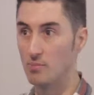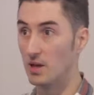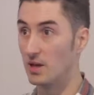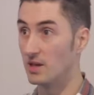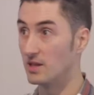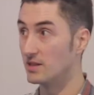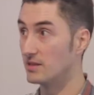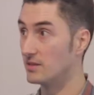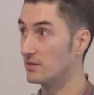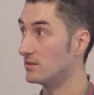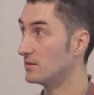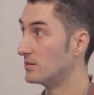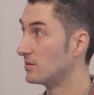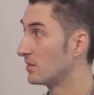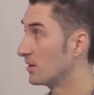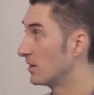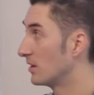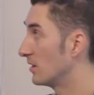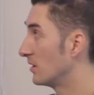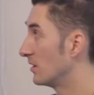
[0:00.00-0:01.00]
billion
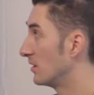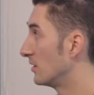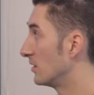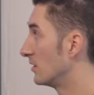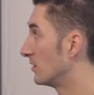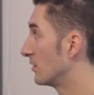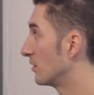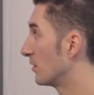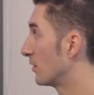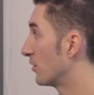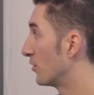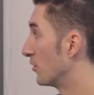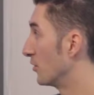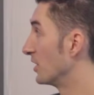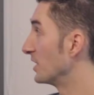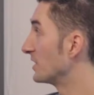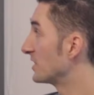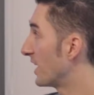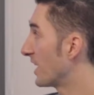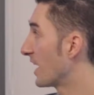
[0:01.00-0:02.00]

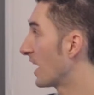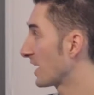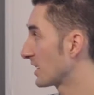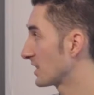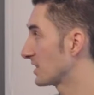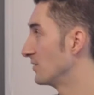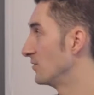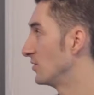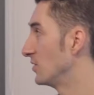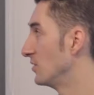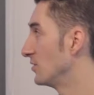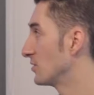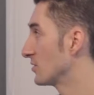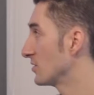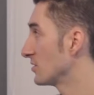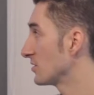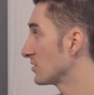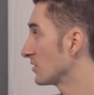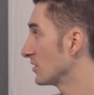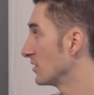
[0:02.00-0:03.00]
30-day active
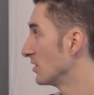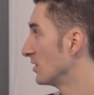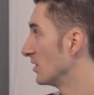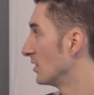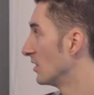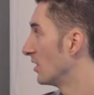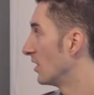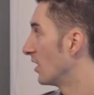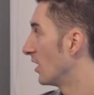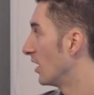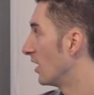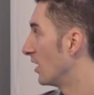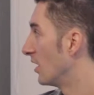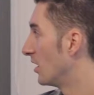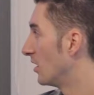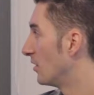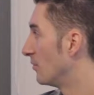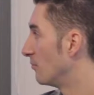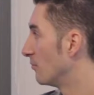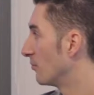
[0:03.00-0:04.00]
users.
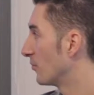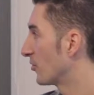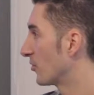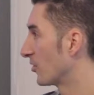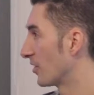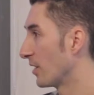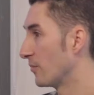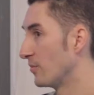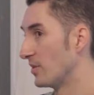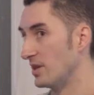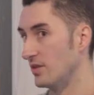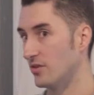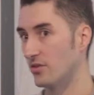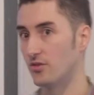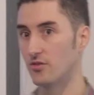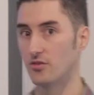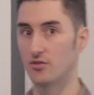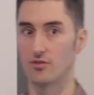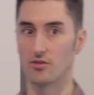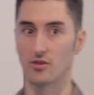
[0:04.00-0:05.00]
So that
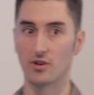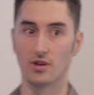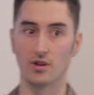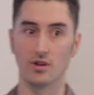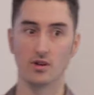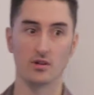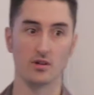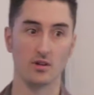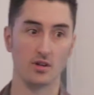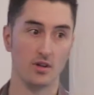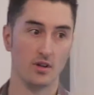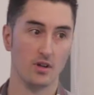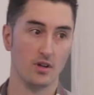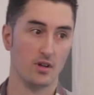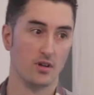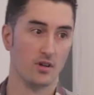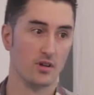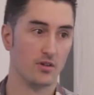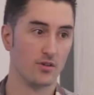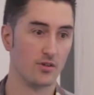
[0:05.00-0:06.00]
means
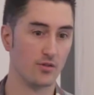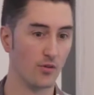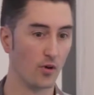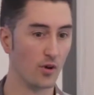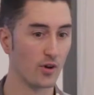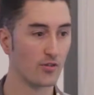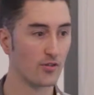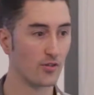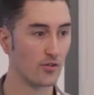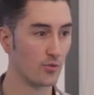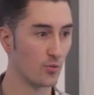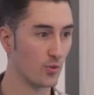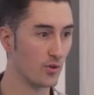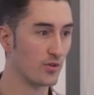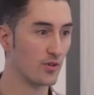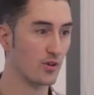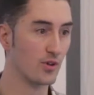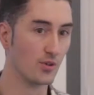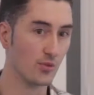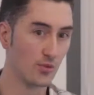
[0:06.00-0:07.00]
devices
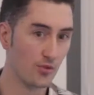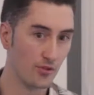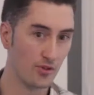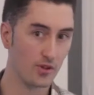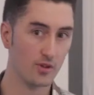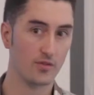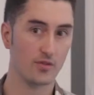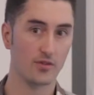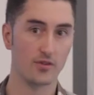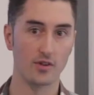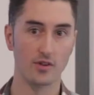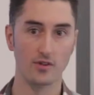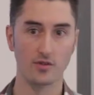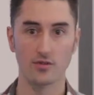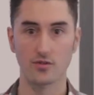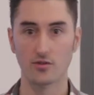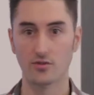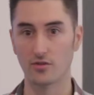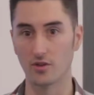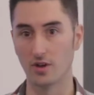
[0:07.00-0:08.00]
with Google
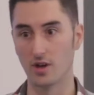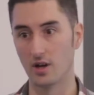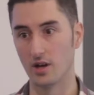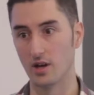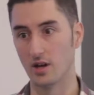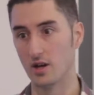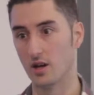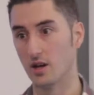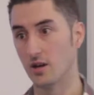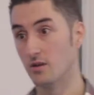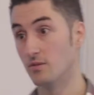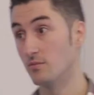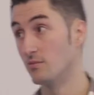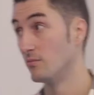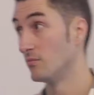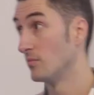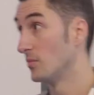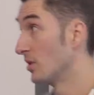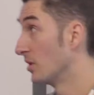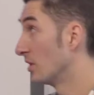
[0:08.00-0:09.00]
services that